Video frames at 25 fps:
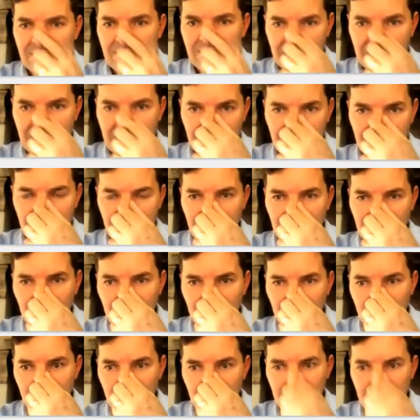And then I
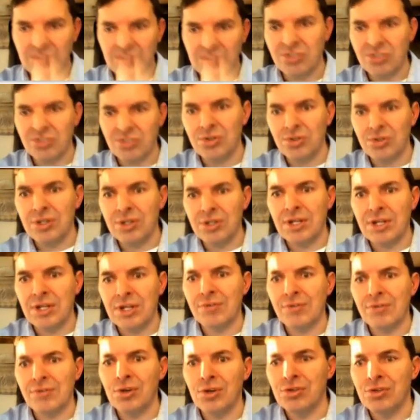just want to make sure that
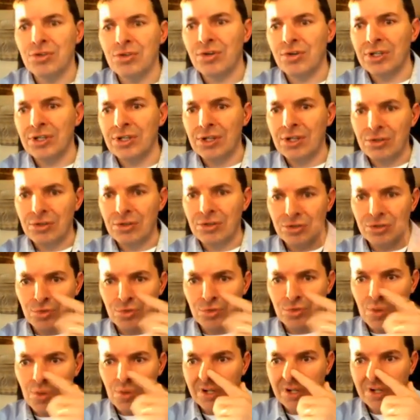I've got the right codes.
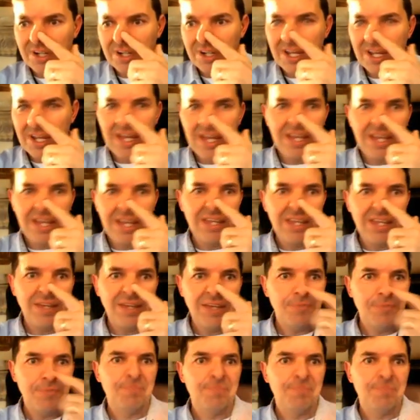It's 1 and an A.